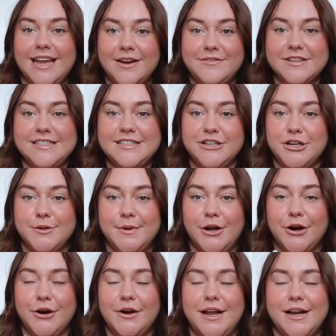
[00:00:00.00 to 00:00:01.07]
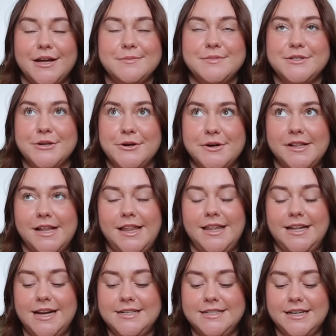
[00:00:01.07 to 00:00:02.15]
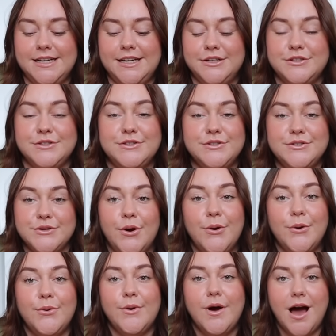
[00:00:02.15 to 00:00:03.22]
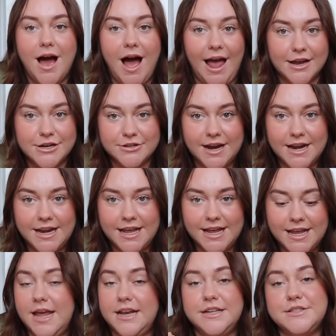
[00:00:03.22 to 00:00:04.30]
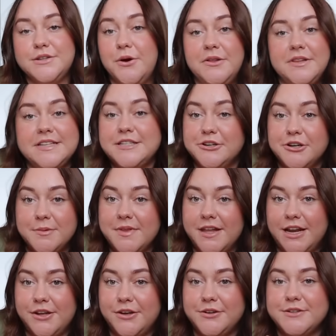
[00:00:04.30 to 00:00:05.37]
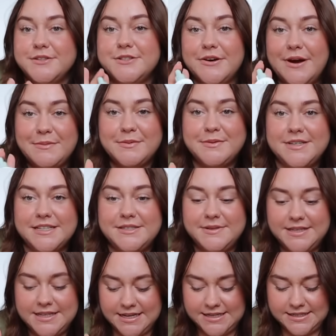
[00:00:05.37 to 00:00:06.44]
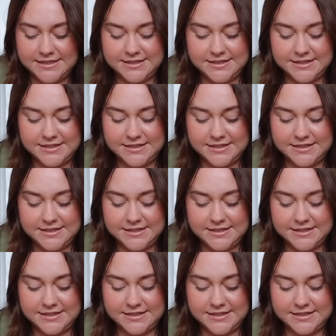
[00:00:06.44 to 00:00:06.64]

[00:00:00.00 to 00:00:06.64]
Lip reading: gave this serum a go. And I'm so glad that I did. It is so hydrating and it's the only serum that I use. So I'm obsessed with this.